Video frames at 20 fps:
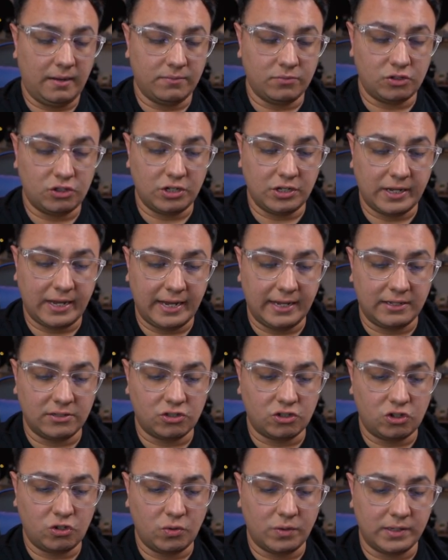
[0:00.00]
She
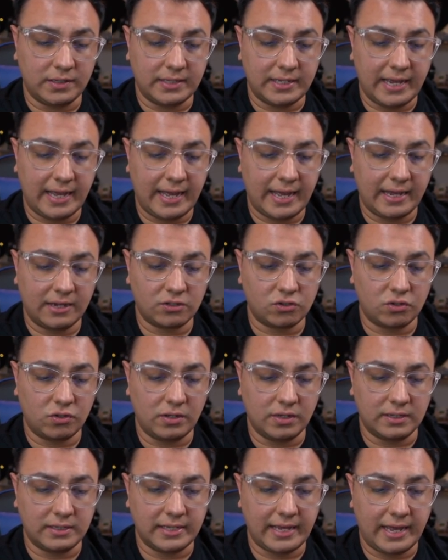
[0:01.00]
gains 2 attack, so
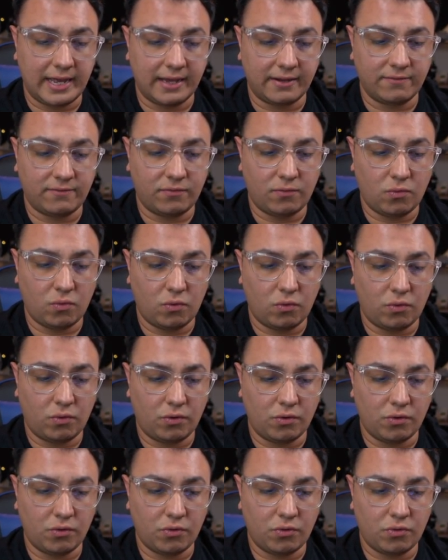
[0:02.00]
you attack
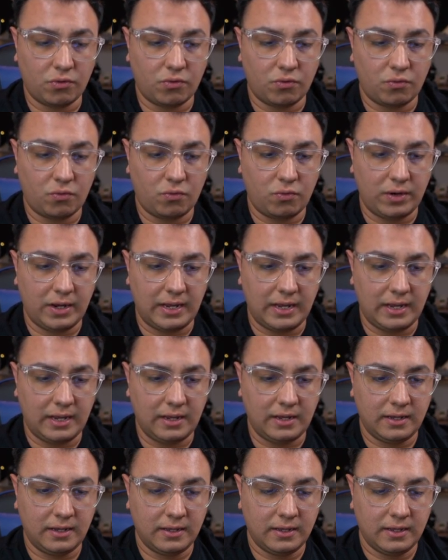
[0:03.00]
for
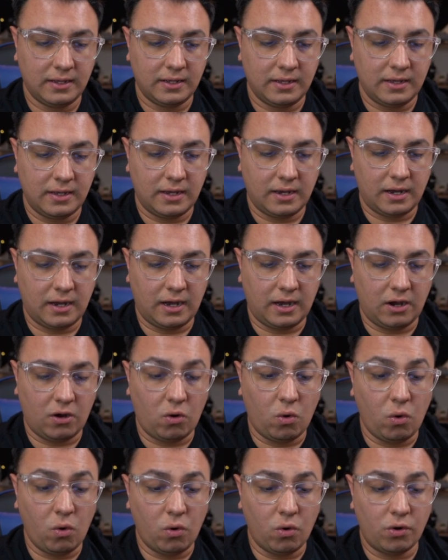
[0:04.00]
3.
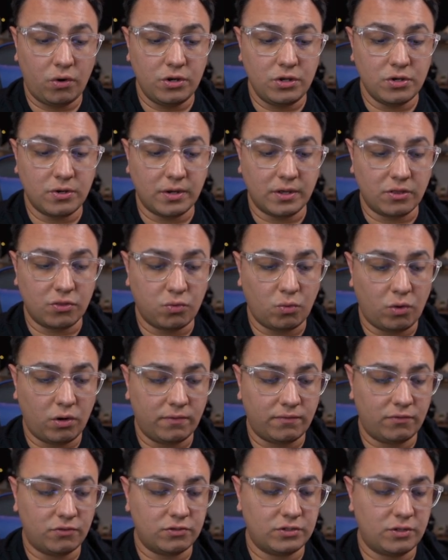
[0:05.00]
Or you can
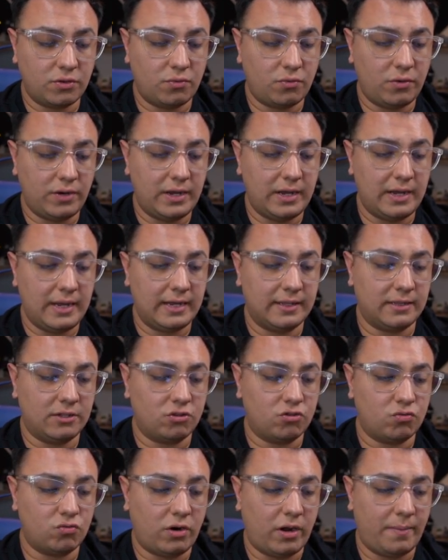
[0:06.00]
thwart for 3 and
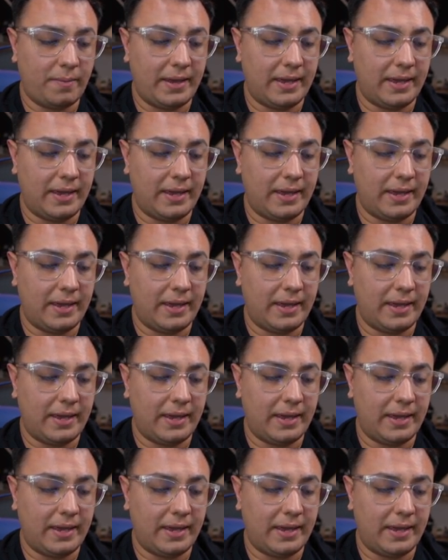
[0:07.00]
then drop